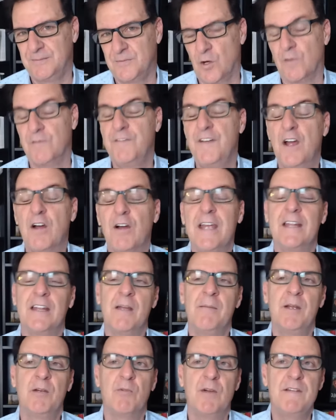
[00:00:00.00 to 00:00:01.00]
or very,
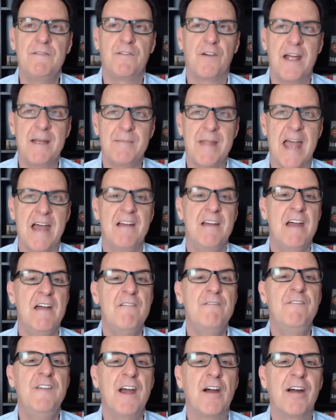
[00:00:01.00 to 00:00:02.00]
let me reframe that
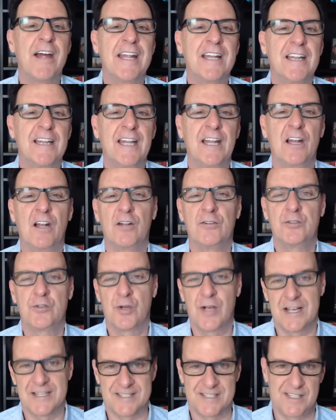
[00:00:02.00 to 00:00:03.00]
very little
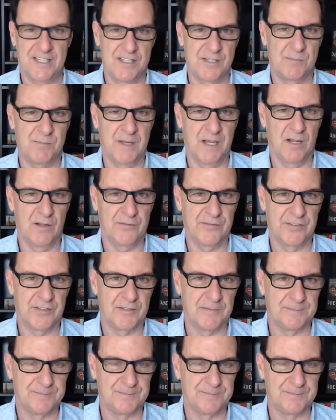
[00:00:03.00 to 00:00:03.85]
trust is built.